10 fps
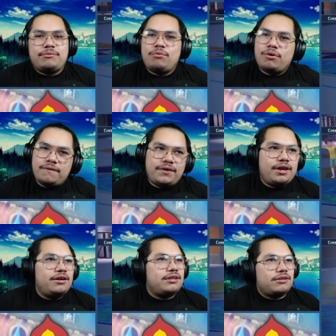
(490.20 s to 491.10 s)
Aurora
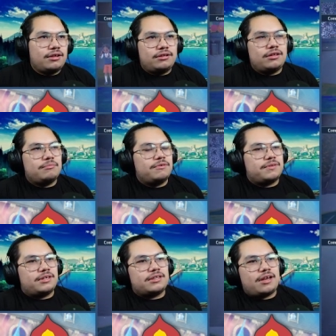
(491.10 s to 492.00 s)
Veil and all the, all the other moves
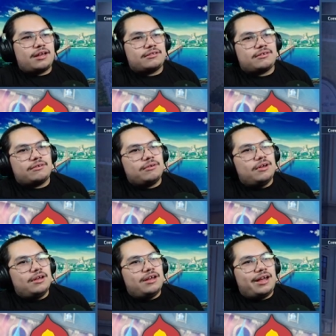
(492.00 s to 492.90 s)
that it's got. So
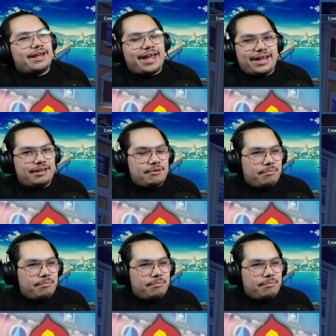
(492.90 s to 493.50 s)
I can't give up